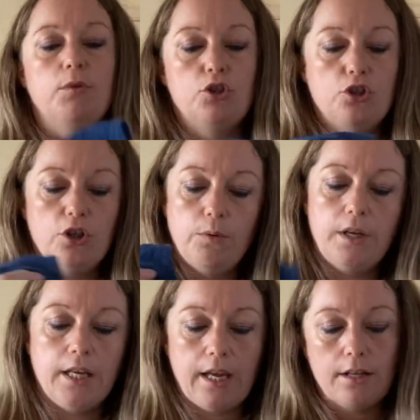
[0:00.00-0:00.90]
show you it
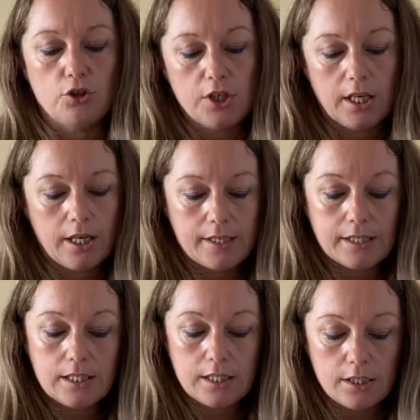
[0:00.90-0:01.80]
again just in case I
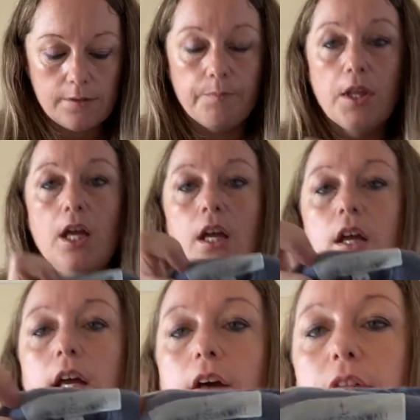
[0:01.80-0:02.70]
didn't.
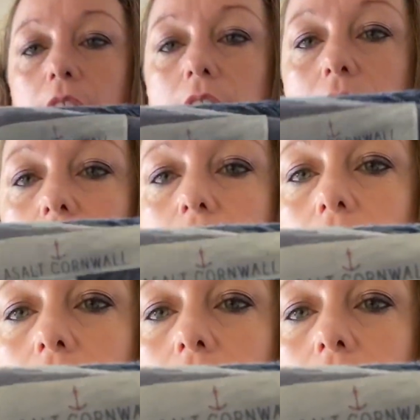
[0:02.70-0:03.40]
I think I did.